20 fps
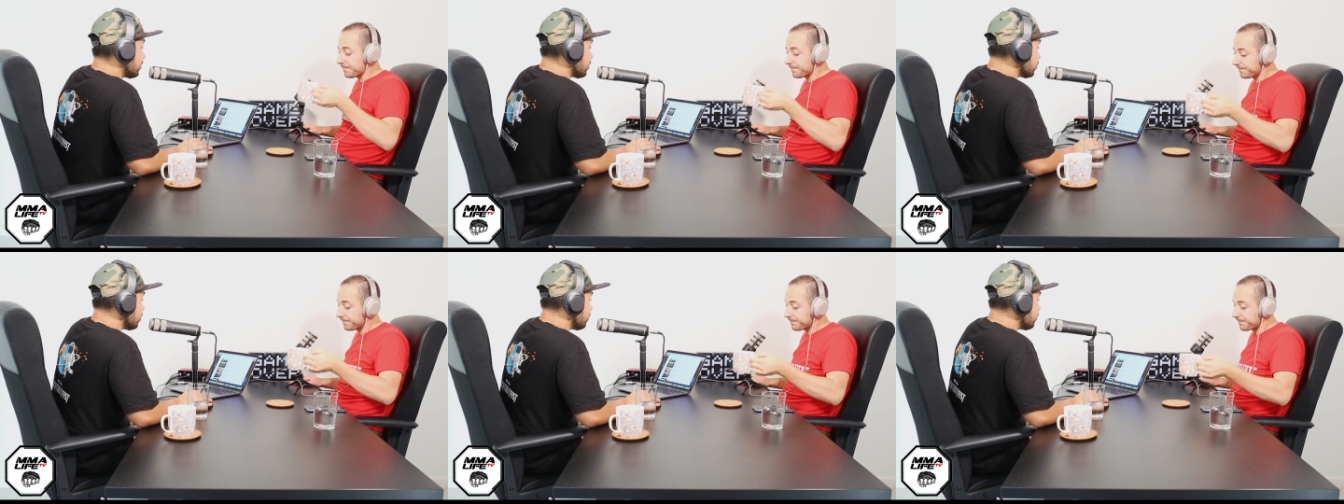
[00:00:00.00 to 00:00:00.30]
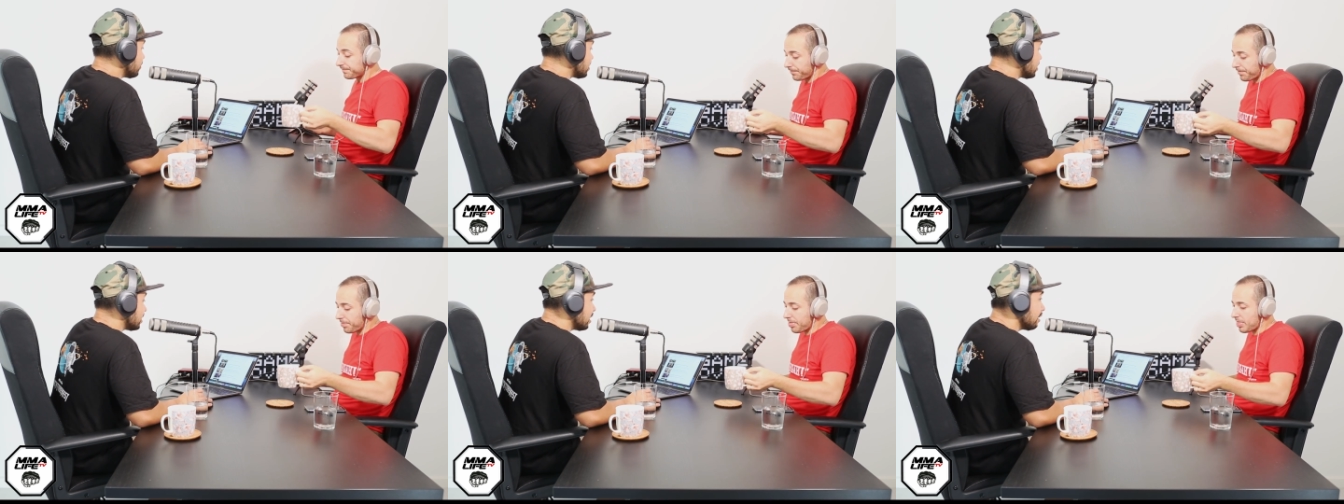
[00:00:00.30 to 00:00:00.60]
because
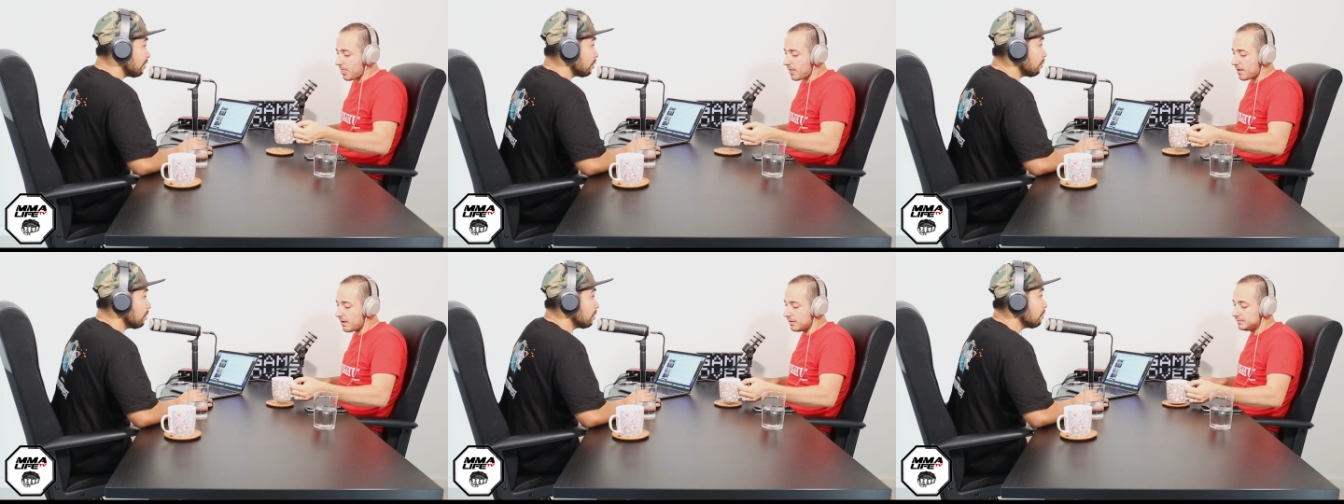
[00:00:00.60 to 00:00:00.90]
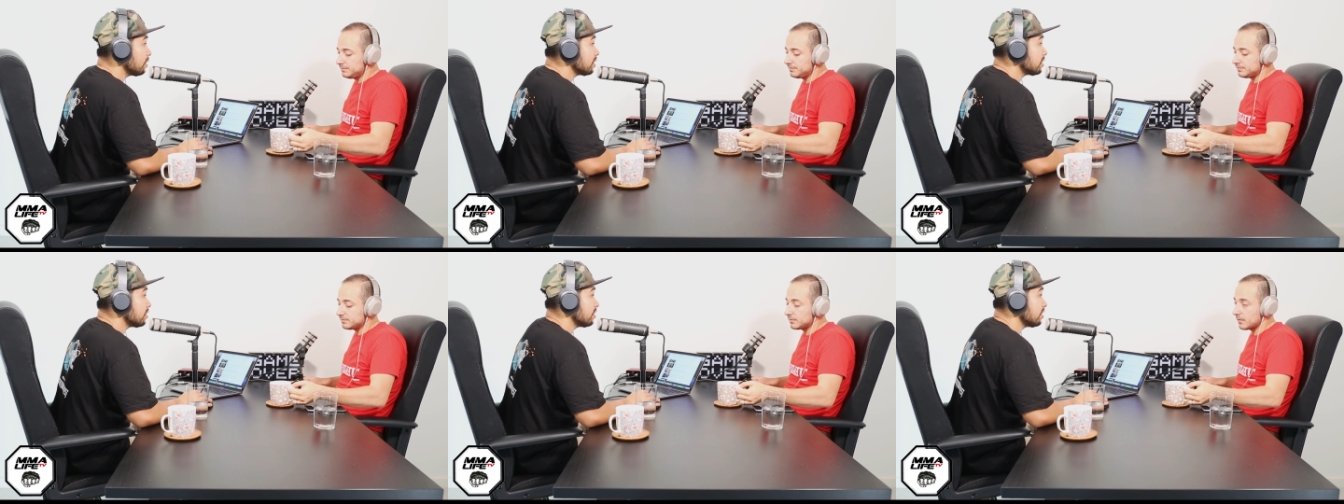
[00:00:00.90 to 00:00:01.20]
obviously everyone
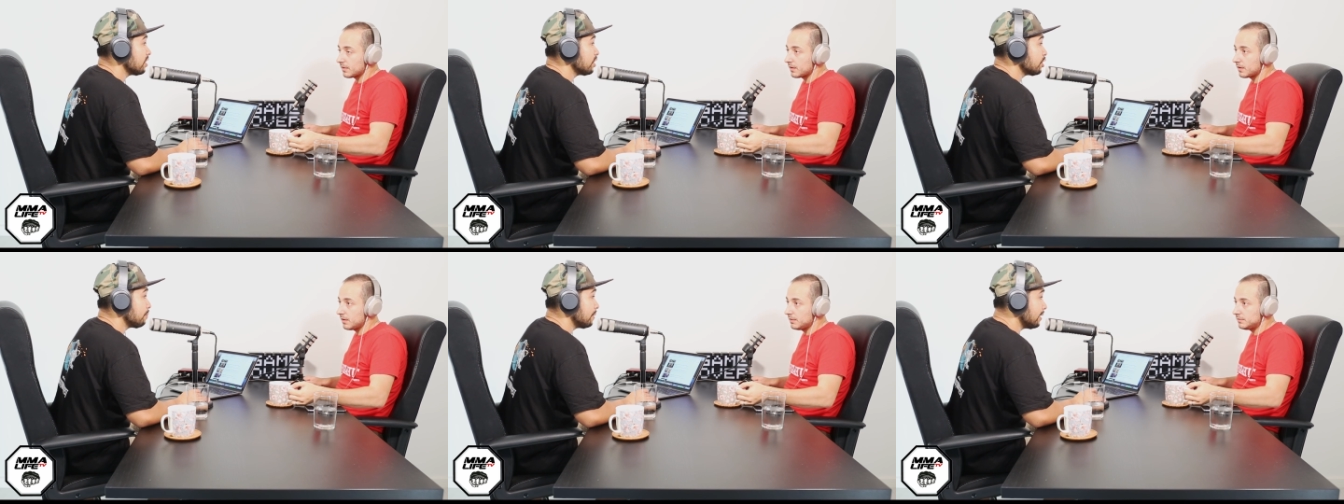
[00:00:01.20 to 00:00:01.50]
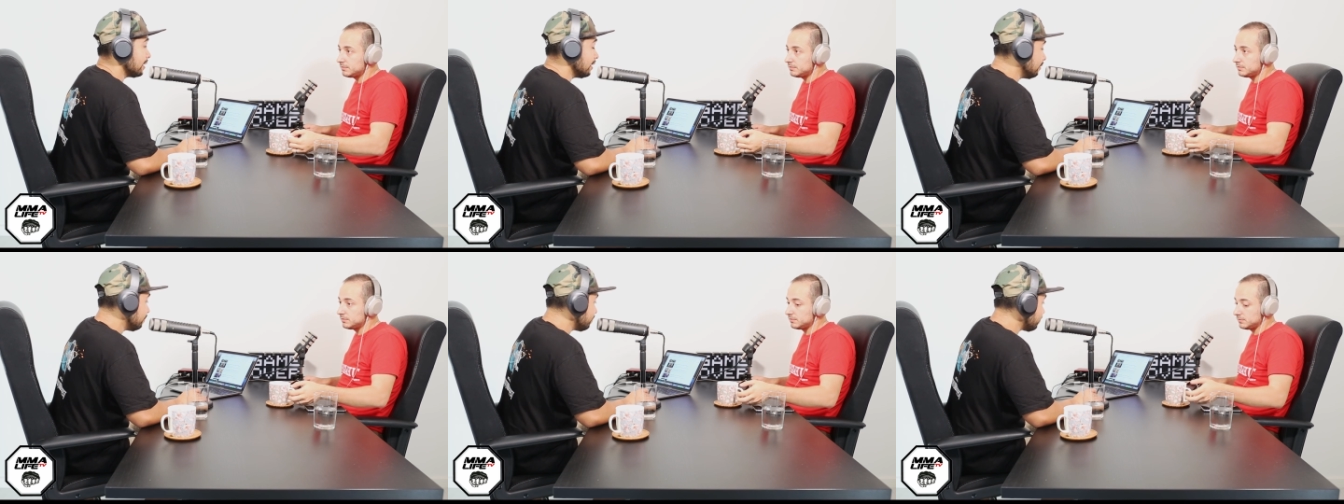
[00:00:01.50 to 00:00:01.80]
watches
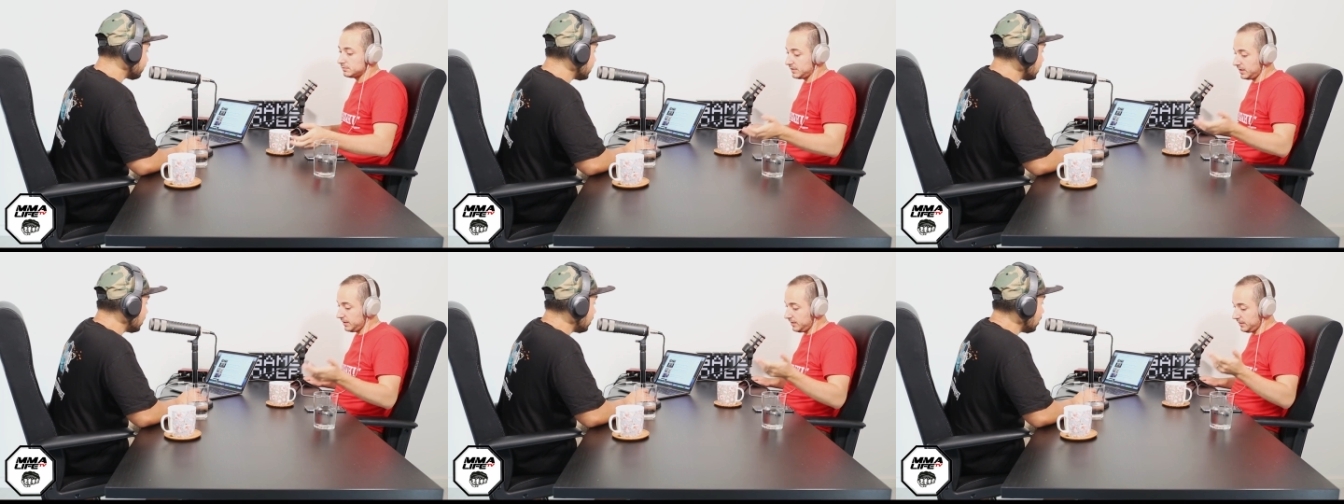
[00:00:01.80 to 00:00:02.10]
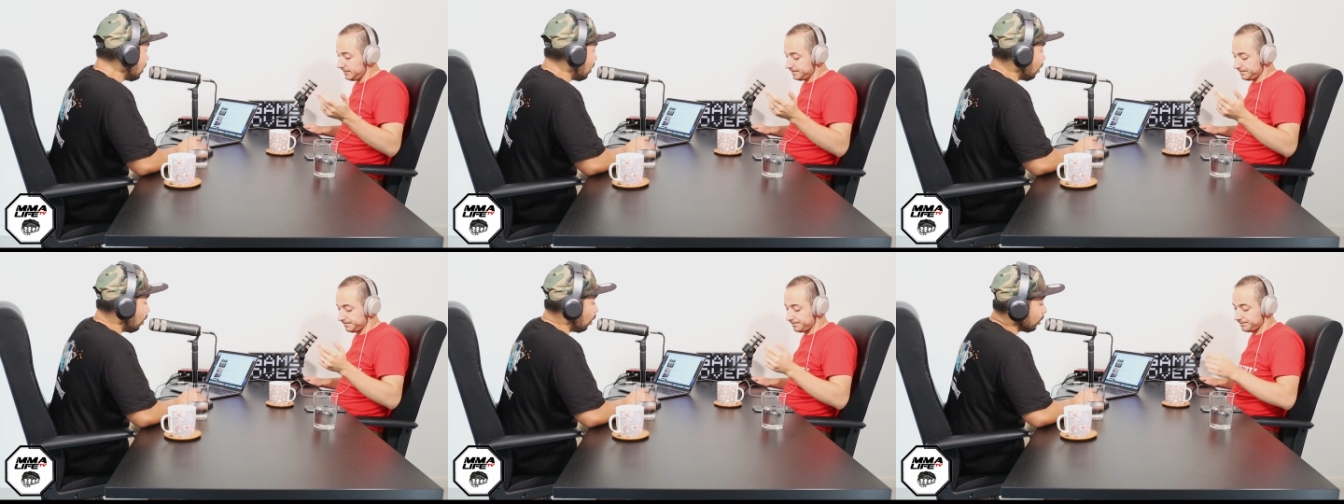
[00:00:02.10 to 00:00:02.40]
ESPN.
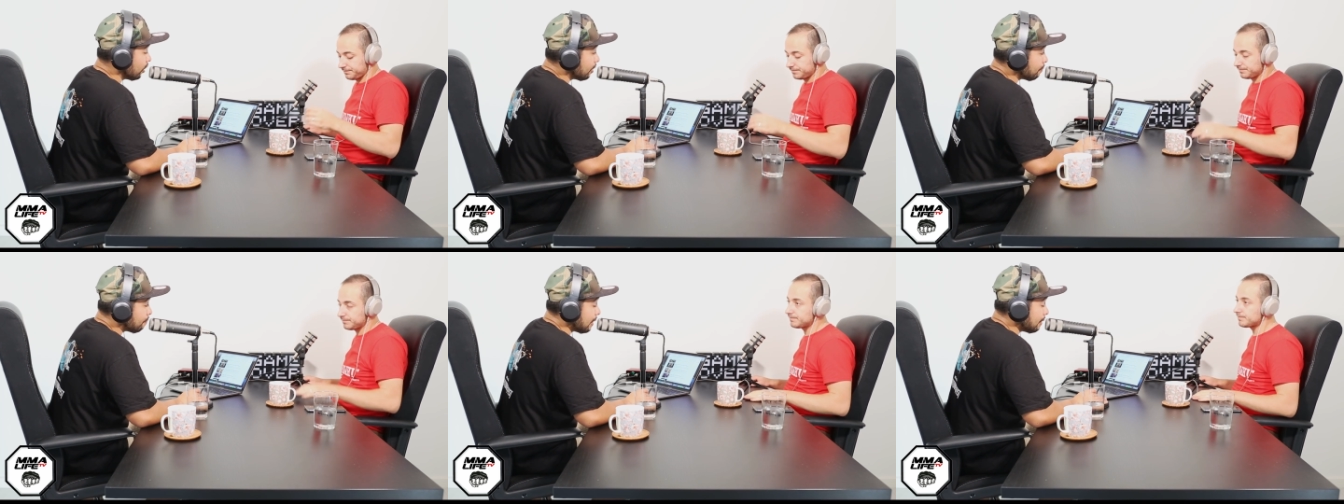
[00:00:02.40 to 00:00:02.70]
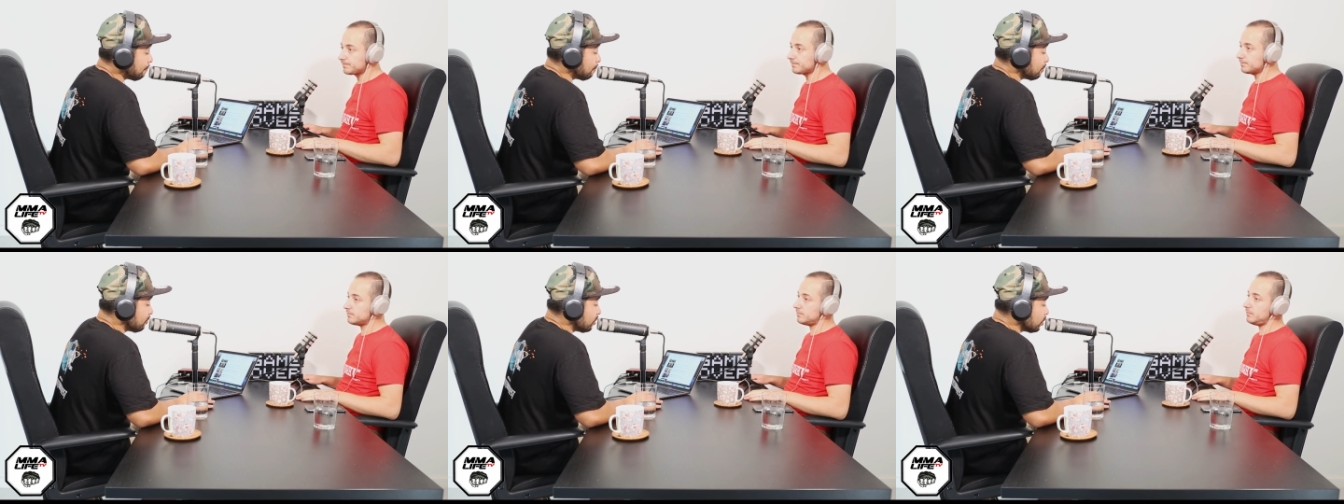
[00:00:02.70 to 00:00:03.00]
Yeah. All the
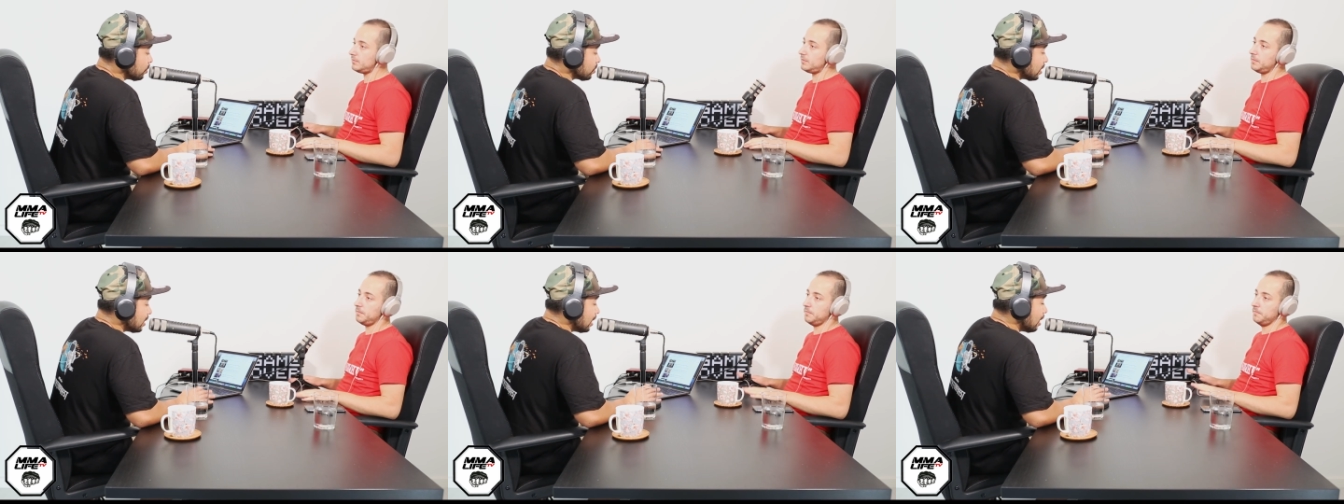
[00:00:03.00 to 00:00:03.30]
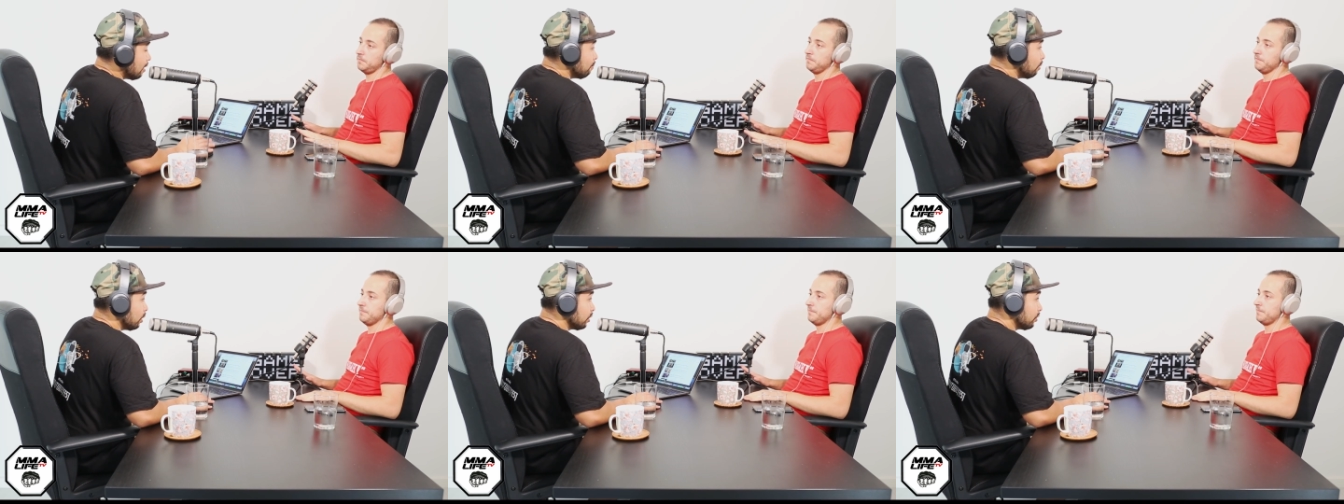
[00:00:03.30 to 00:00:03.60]
pay per views are
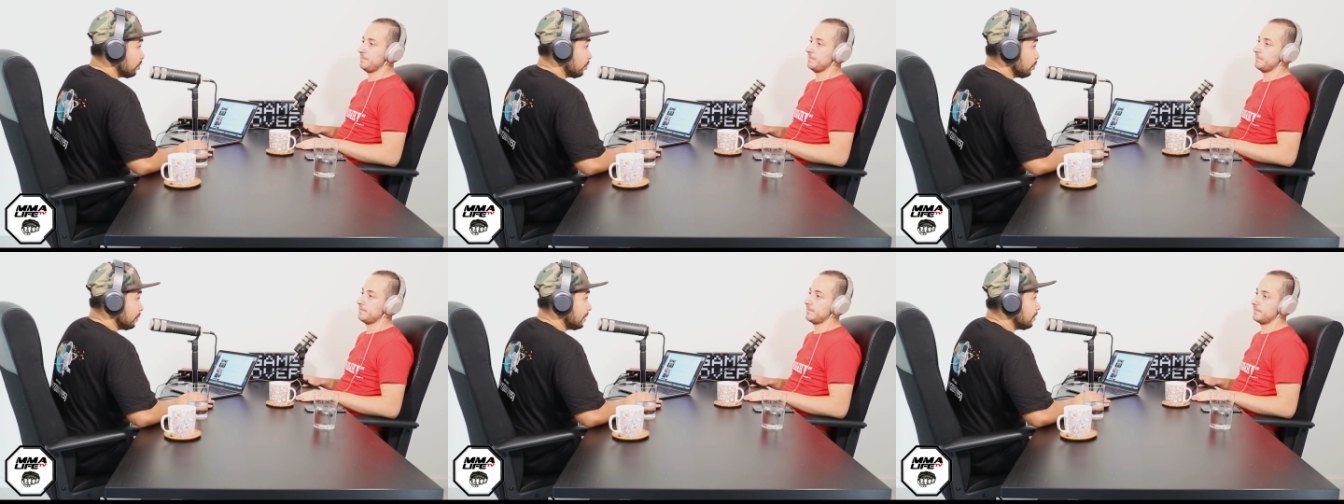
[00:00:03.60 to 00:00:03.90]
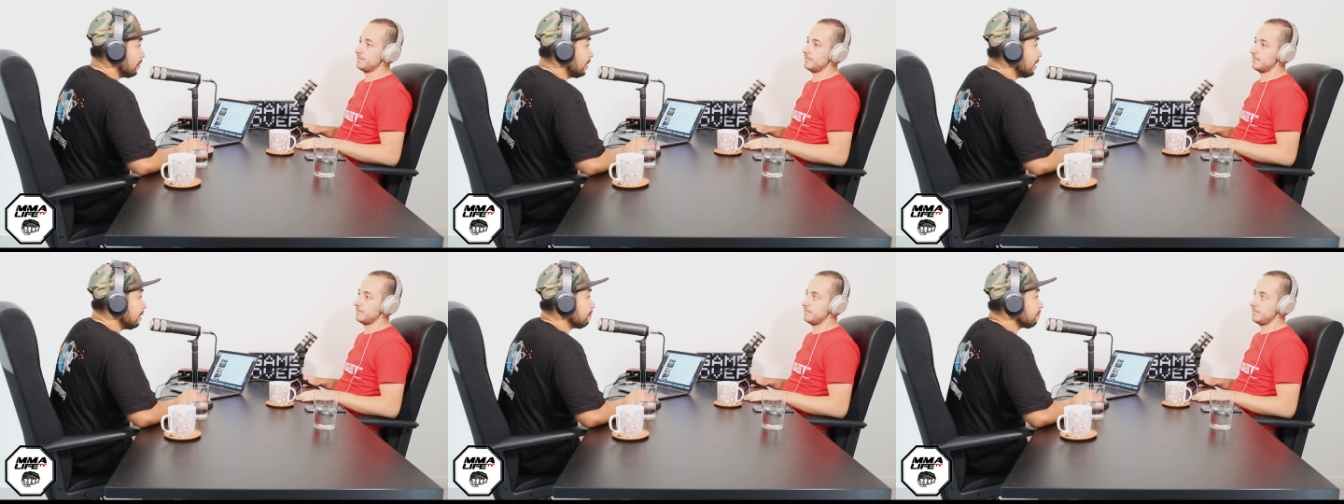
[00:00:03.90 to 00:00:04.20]
now bought through it,
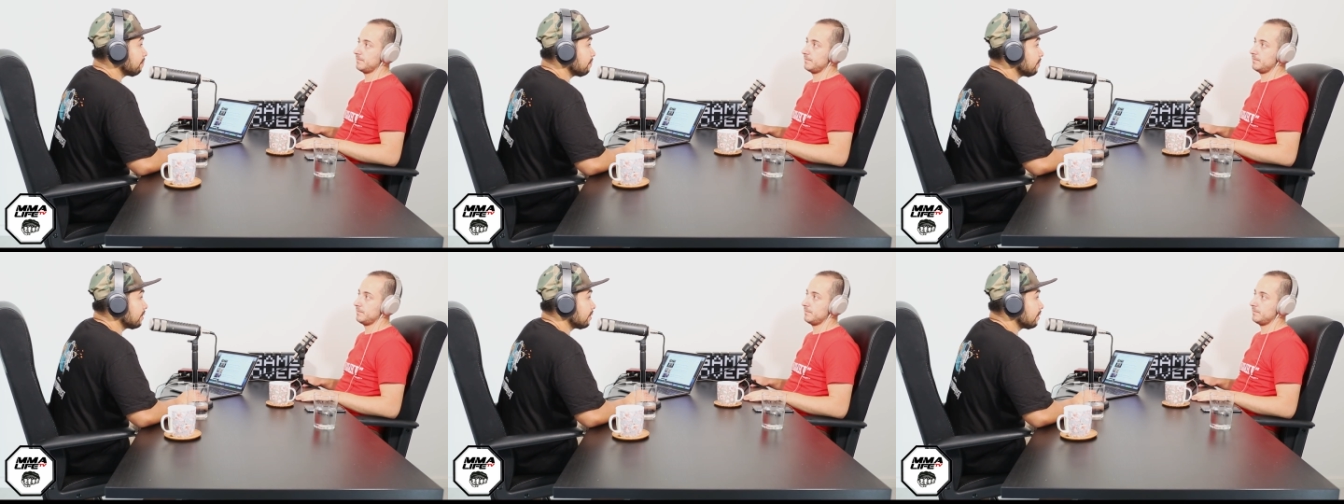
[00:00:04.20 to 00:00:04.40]
right?